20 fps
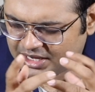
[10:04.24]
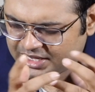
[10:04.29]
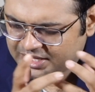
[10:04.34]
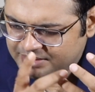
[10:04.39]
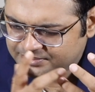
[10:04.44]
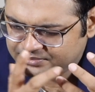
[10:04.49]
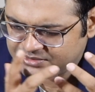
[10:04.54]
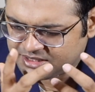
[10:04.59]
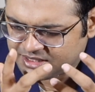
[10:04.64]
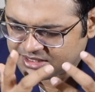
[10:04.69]

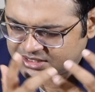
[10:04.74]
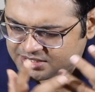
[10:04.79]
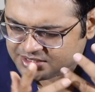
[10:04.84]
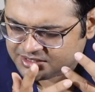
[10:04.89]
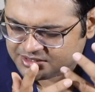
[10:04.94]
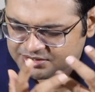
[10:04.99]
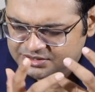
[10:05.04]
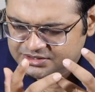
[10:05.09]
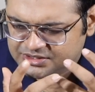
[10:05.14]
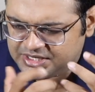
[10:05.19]
have
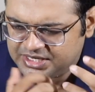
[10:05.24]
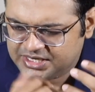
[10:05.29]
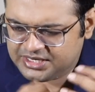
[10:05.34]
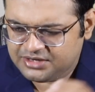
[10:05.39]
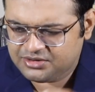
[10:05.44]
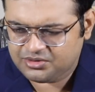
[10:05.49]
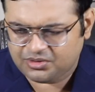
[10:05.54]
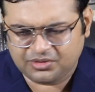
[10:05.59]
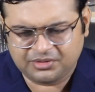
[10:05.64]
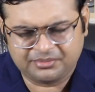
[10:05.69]
just
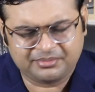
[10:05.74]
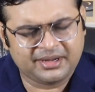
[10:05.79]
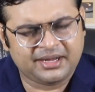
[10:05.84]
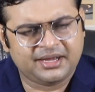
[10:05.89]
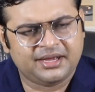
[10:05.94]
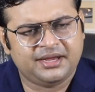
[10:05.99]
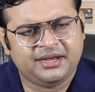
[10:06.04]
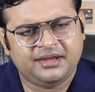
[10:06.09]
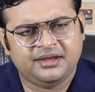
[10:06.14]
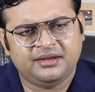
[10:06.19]
seen on
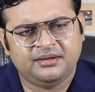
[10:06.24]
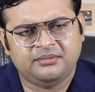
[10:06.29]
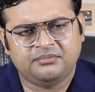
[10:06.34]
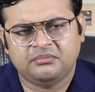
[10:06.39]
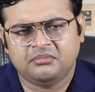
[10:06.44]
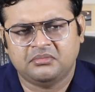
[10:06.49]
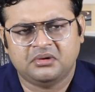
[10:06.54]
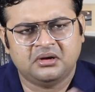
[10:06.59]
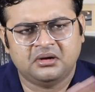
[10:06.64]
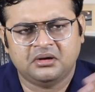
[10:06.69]
my
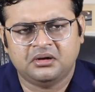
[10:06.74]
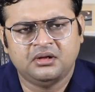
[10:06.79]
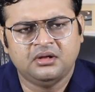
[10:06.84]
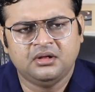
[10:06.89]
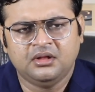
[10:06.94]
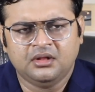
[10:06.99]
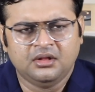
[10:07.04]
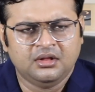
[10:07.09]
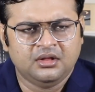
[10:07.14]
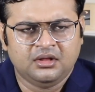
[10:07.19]

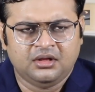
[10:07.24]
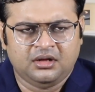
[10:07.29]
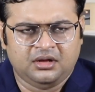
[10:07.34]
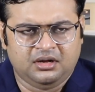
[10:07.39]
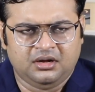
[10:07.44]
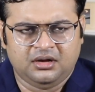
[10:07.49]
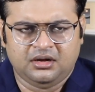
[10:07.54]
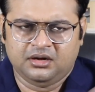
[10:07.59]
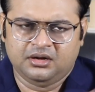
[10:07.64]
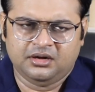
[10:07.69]

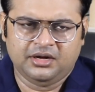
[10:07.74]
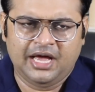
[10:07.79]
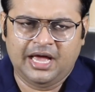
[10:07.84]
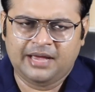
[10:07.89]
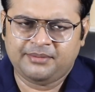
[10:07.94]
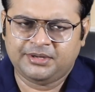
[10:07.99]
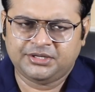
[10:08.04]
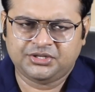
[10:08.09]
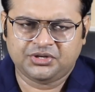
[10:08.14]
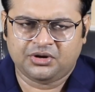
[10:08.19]

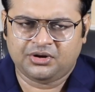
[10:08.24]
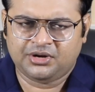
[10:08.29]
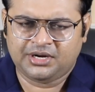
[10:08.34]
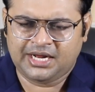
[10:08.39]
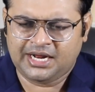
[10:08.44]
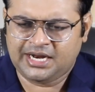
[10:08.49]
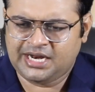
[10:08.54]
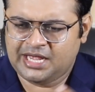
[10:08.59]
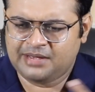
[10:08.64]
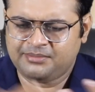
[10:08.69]
Amazon,
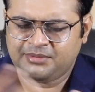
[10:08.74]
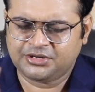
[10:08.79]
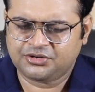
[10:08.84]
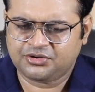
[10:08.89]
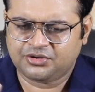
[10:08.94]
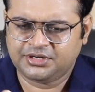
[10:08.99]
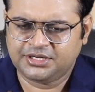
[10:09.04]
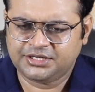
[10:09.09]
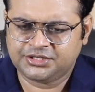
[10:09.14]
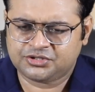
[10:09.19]
and
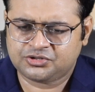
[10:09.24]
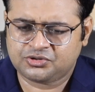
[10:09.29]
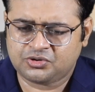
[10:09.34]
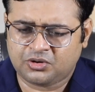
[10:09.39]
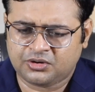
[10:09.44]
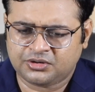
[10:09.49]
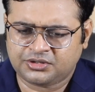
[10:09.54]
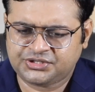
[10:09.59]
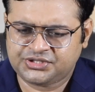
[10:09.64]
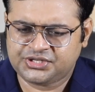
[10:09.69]
Amazon is
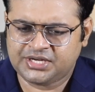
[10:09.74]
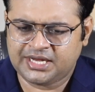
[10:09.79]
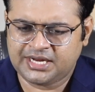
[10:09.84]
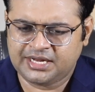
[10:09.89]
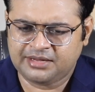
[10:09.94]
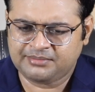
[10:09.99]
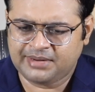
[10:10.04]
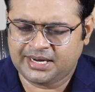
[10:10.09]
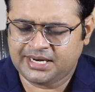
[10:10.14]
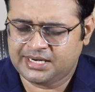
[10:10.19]
not
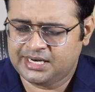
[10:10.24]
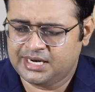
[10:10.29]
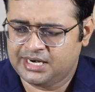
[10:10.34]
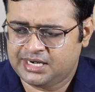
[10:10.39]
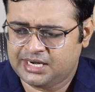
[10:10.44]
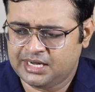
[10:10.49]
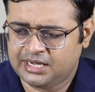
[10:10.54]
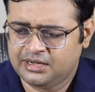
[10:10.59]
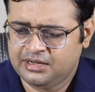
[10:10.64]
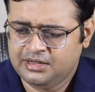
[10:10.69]
sharing my
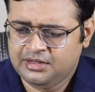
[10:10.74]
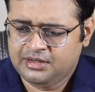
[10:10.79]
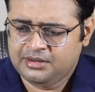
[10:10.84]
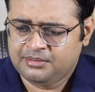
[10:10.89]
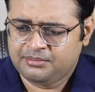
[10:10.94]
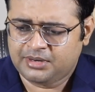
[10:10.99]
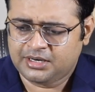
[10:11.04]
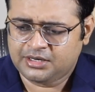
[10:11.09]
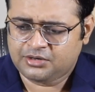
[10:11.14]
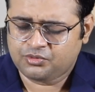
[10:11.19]
data,
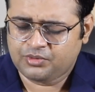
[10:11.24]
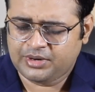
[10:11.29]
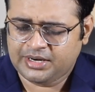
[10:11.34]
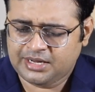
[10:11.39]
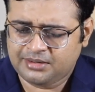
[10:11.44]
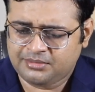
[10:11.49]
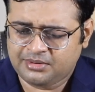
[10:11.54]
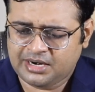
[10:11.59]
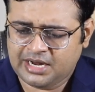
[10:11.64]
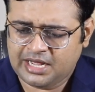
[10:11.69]
but
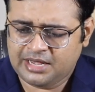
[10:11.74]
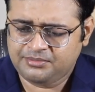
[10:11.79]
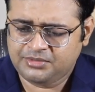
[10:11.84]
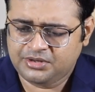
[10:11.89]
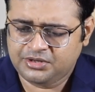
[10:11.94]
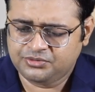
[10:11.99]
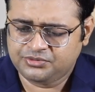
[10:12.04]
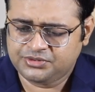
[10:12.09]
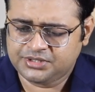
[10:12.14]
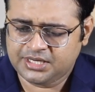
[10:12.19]
whenever I'm
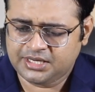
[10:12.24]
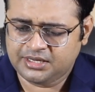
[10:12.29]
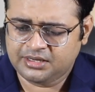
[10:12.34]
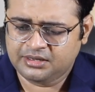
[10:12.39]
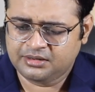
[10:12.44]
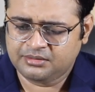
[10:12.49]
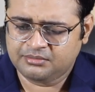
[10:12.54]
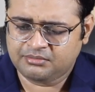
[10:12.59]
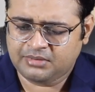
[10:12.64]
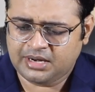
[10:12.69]

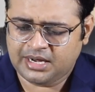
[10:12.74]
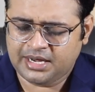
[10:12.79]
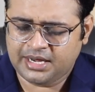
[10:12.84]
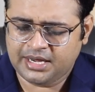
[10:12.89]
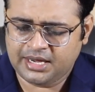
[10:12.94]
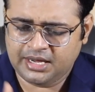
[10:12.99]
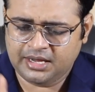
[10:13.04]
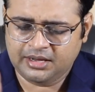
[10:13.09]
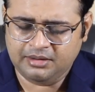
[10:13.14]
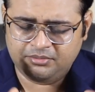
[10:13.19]
using
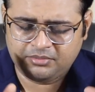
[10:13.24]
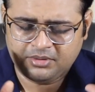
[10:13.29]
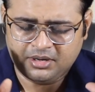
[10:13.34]
my